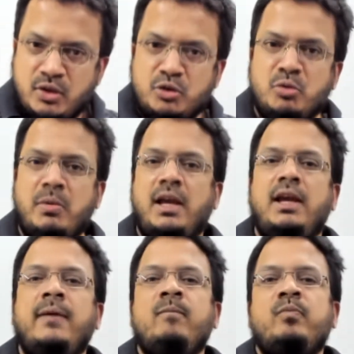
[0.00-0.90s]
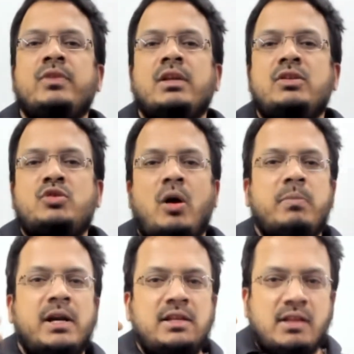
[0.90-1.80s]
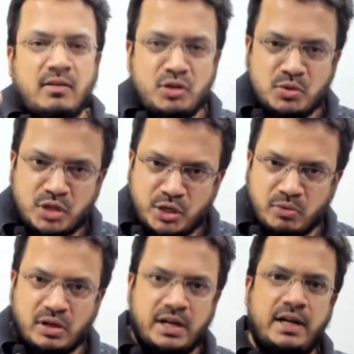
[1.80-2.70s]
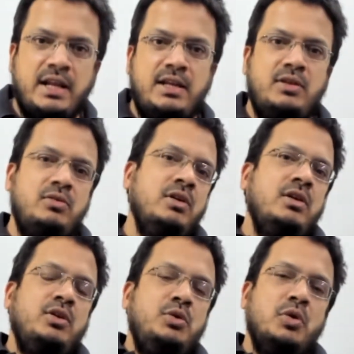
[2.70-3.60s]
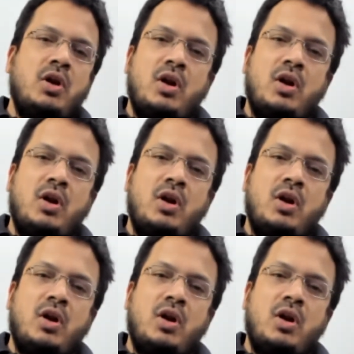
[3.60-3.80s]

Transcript: you may stop getting the revenues that you are getting, you